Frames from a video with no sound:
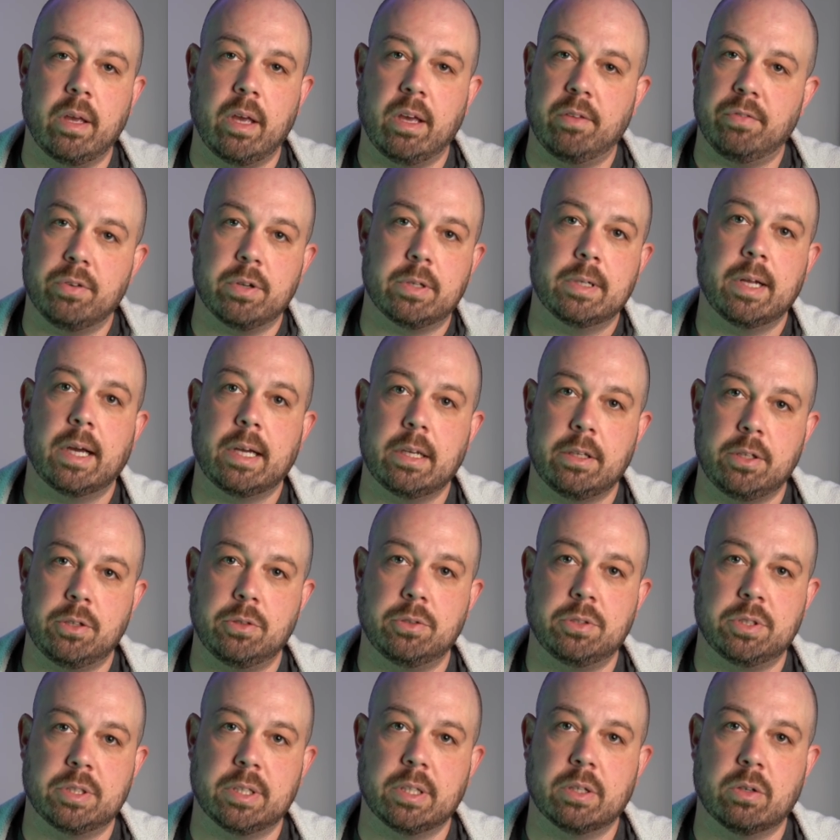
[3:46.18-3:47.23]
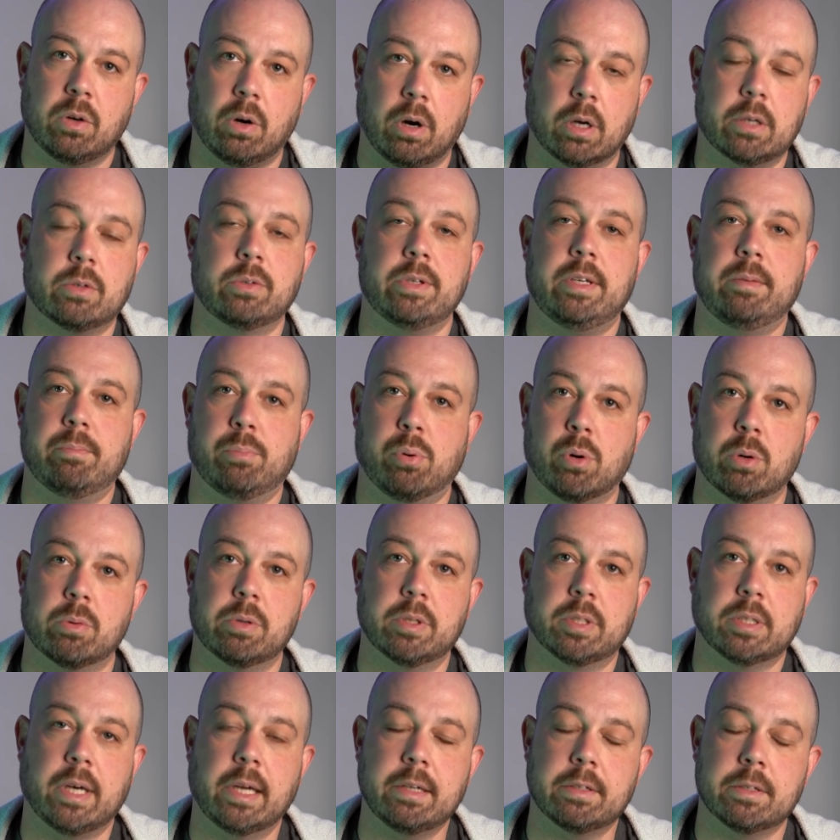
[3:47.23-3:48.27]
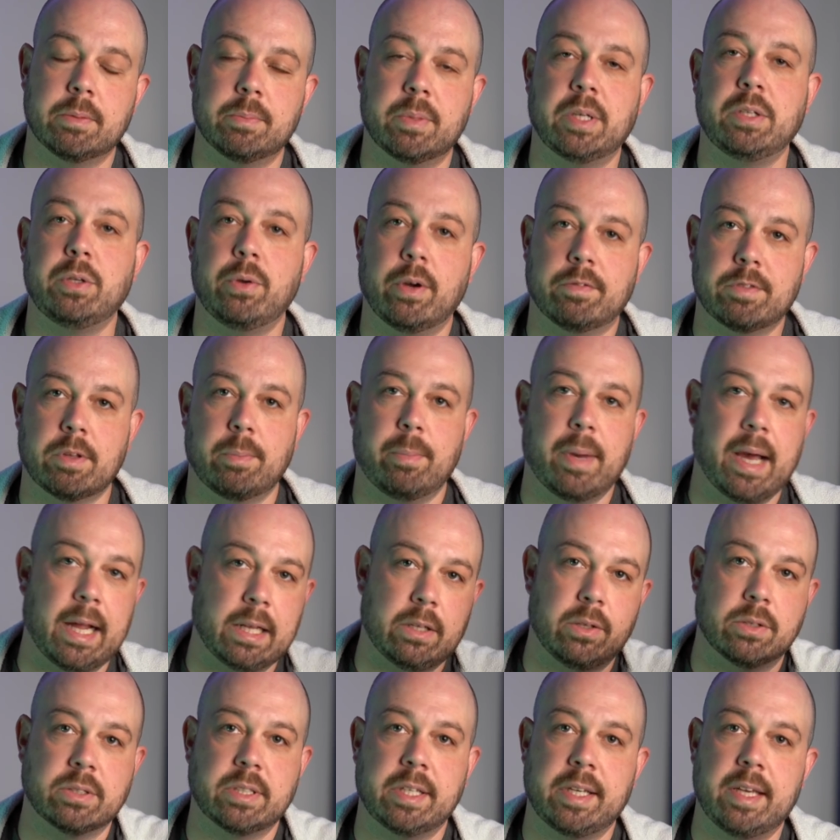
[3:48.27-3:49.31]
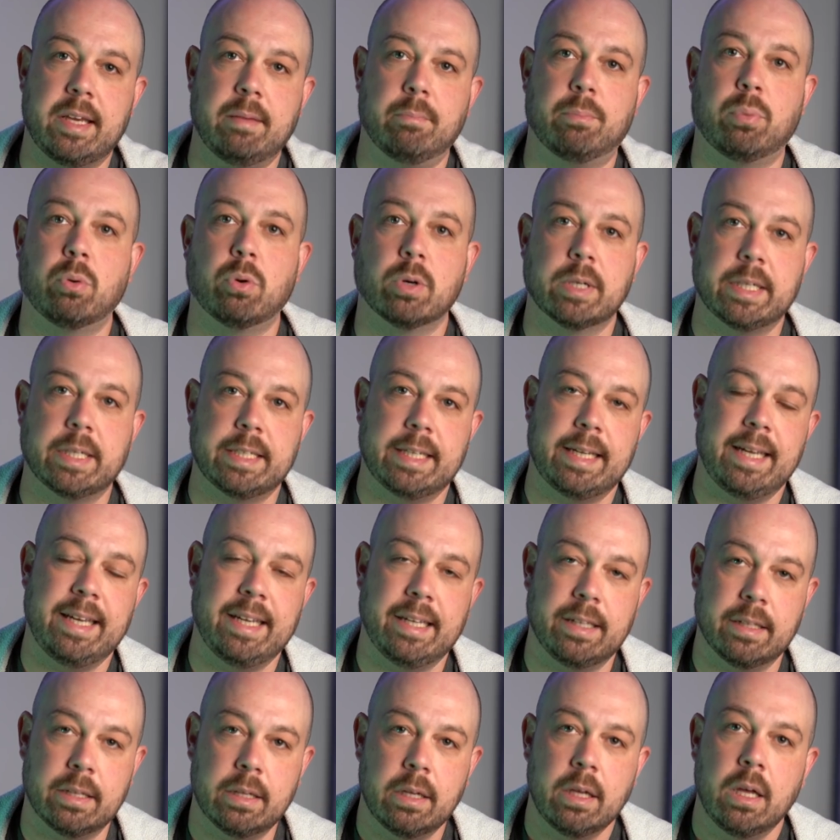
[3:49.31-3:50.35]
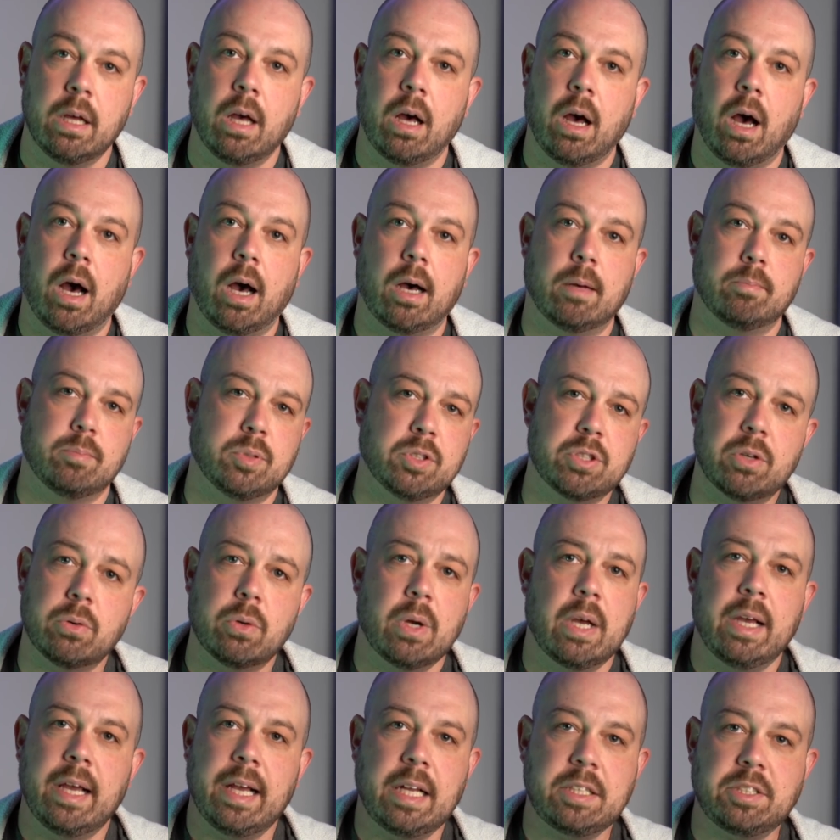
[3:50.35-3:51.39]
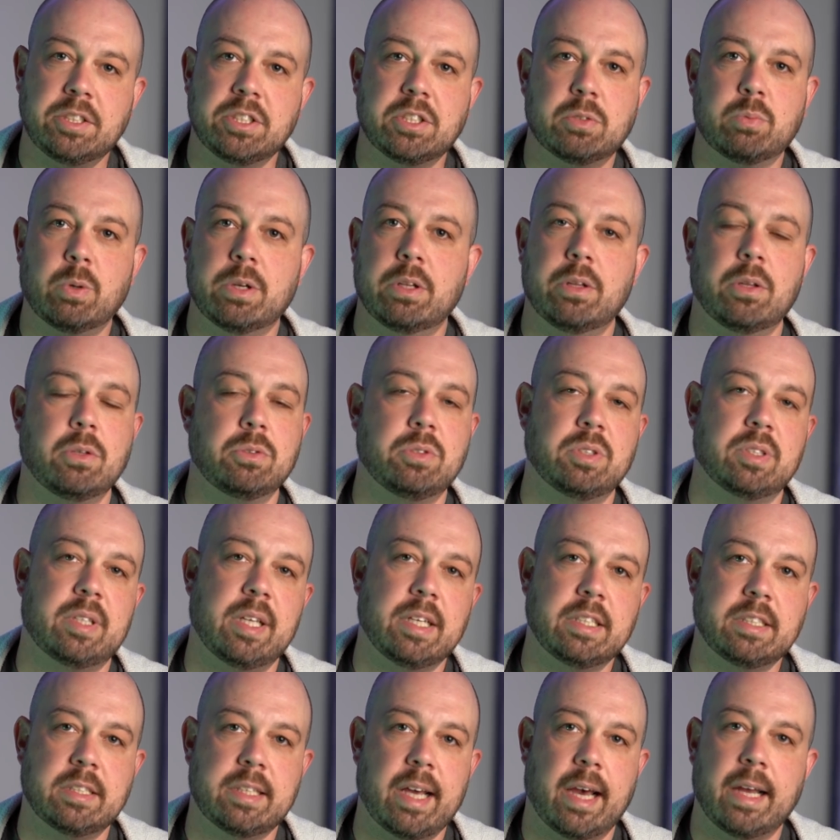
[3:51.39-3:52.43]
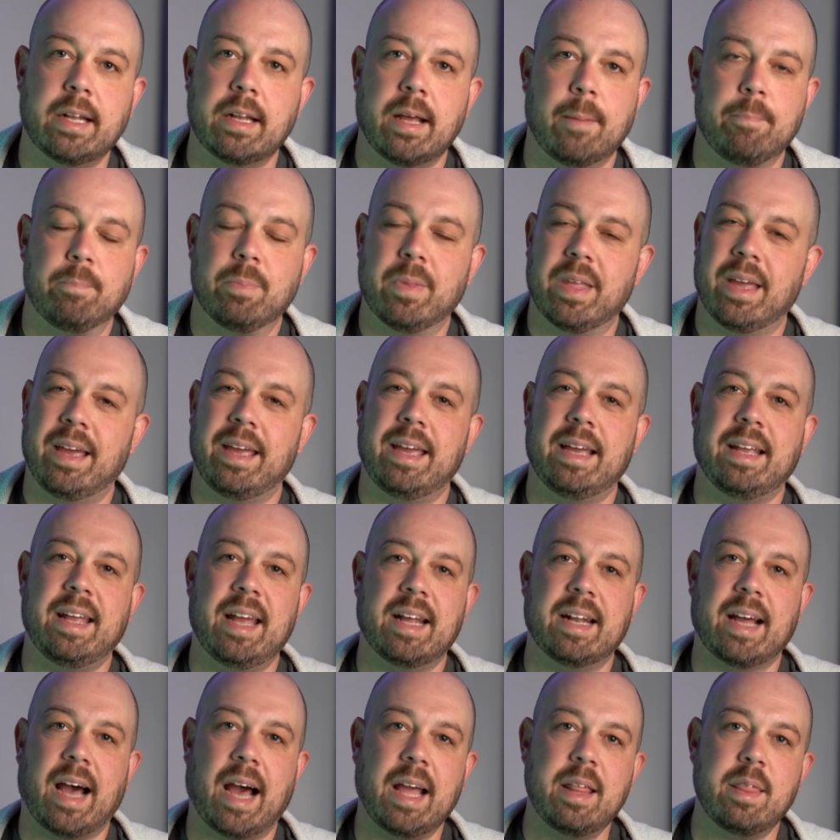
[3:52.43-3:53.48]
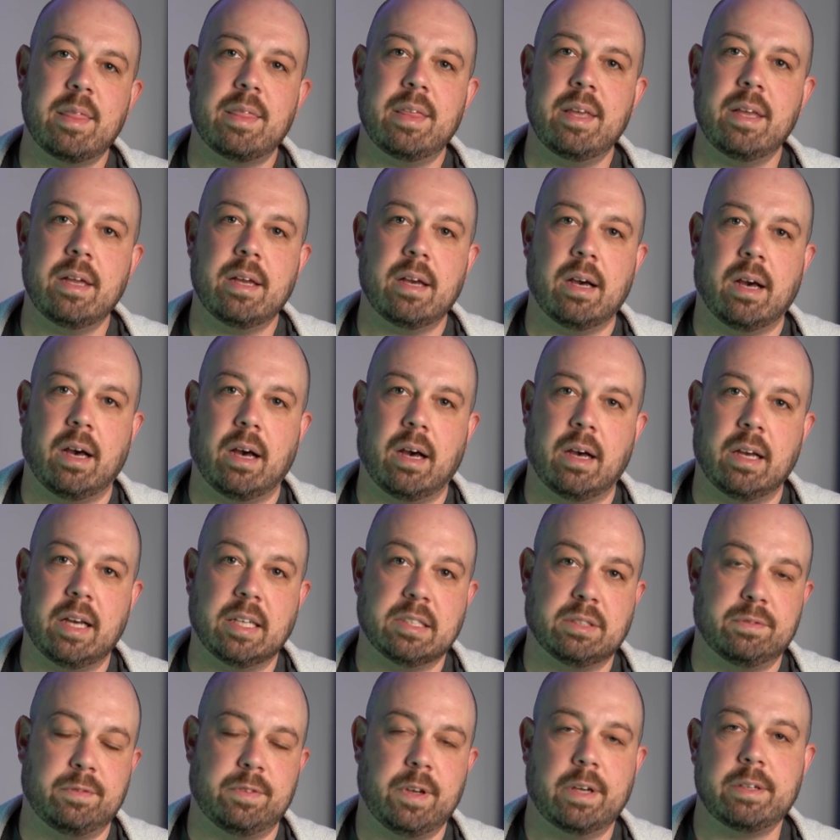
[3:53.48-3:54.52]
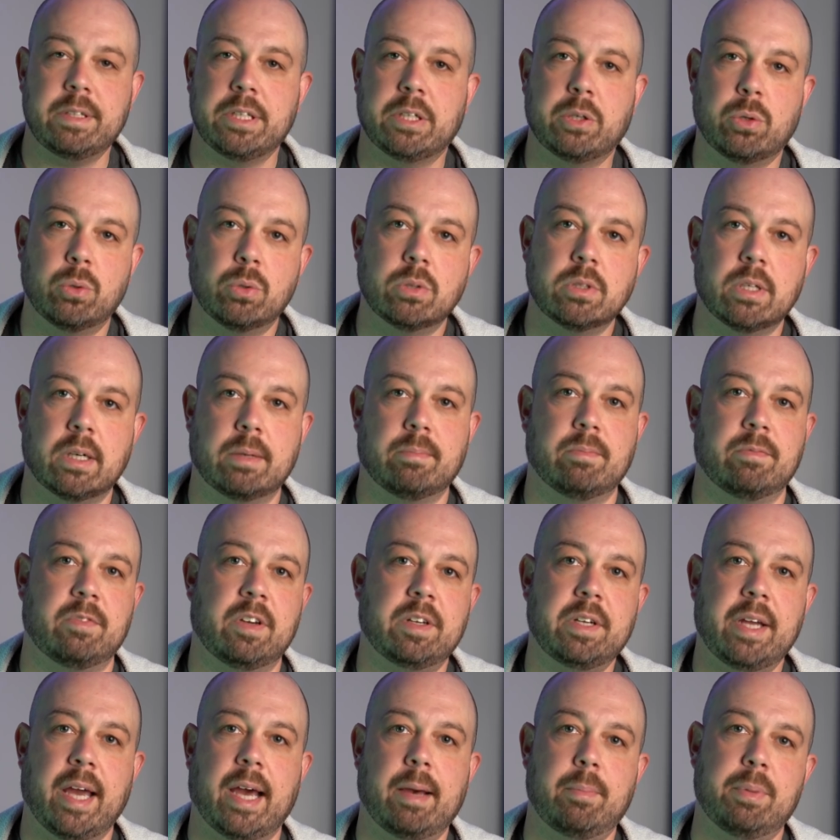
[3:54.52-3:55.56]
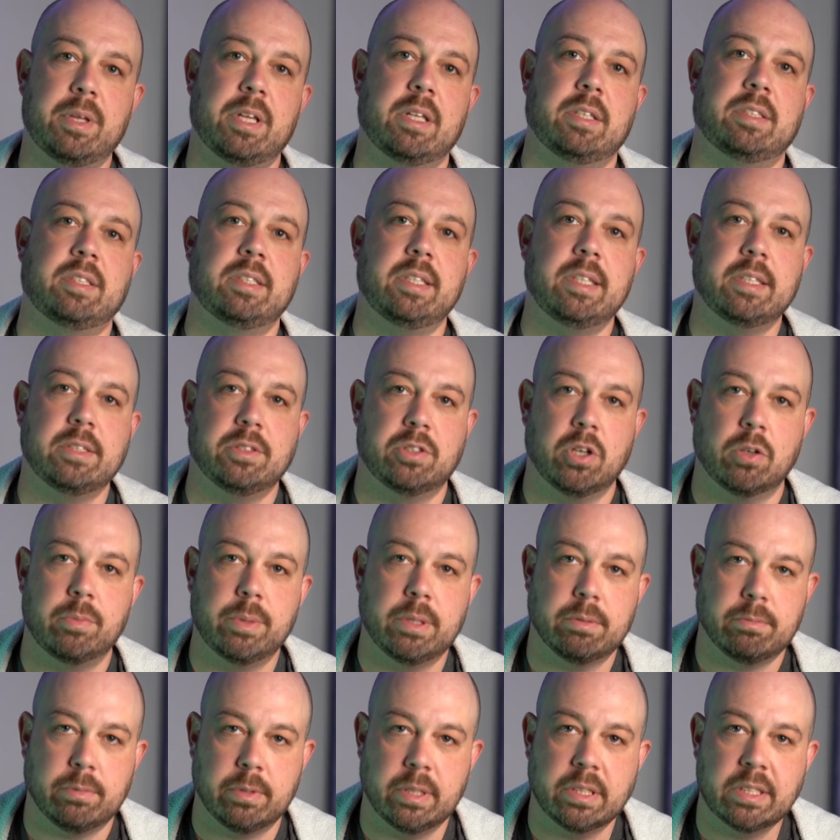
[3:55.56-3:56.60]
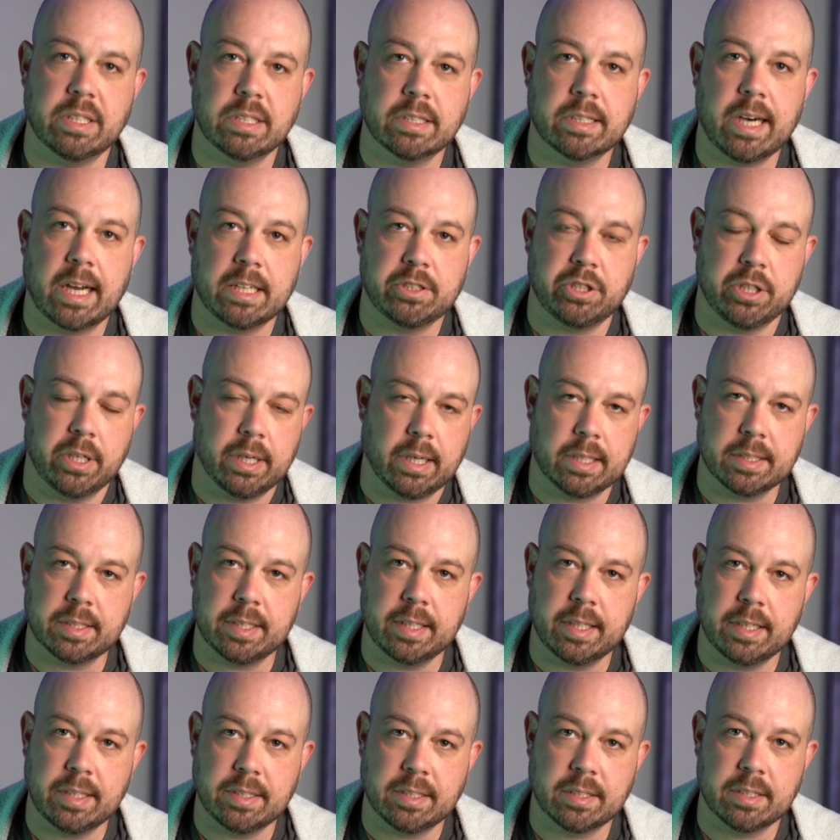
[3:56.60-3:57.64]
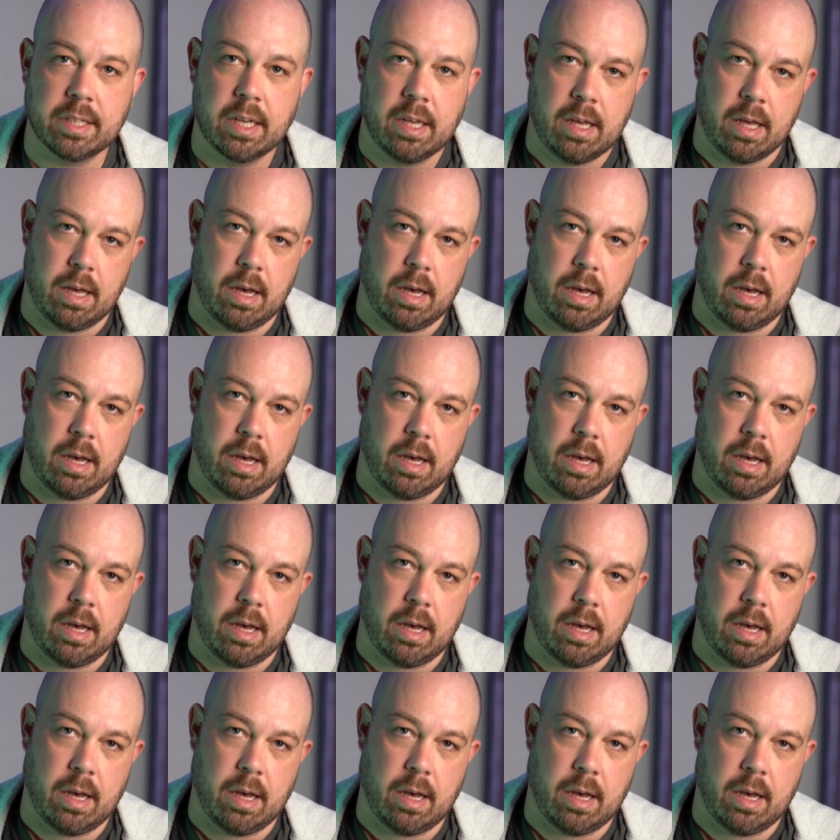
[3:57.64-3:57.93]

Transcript: if you're not using auto import with Lightroom, then you have to manually import it in. Um, so it's just one of those things that, again, I think uh, it's very cool. I'm very happy to see Adobe really latching onto this.